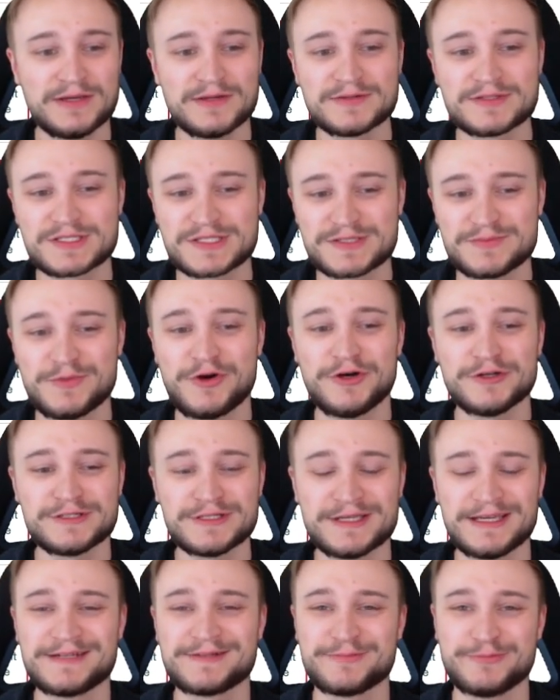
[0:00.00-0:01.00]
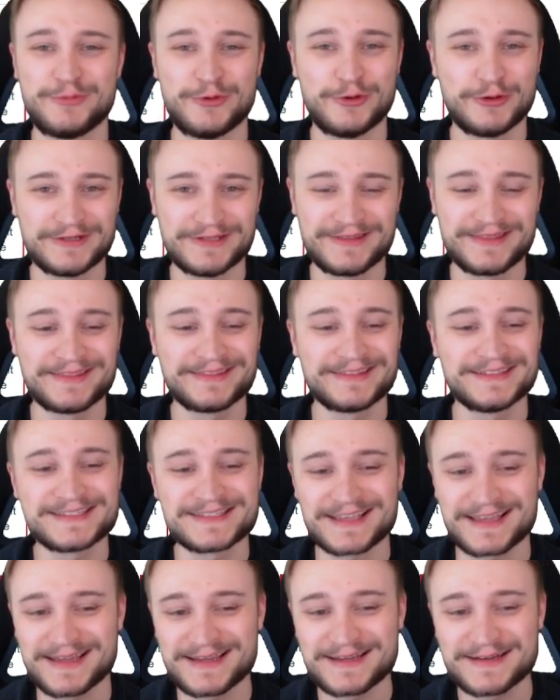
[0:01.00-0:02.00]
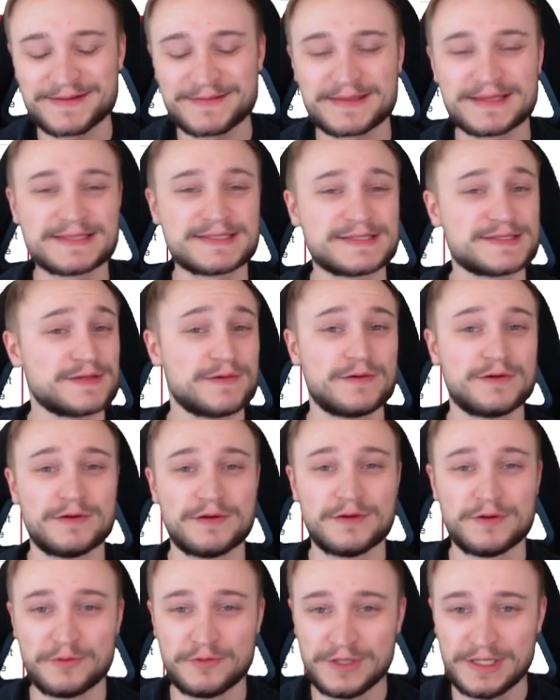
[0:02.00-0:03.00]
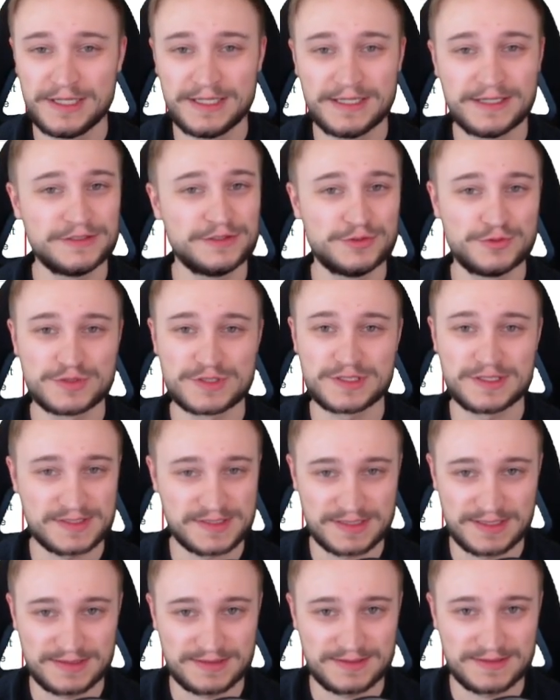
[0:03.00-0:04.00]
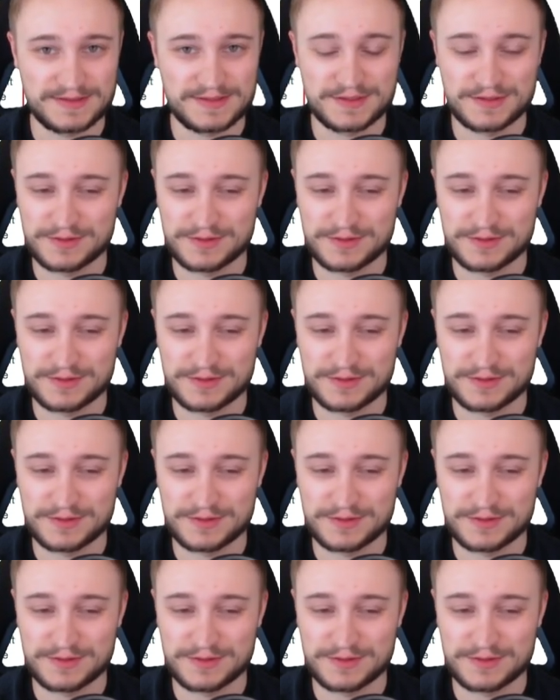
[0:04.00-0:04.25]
Smart and modern design, that's really a useless sentence.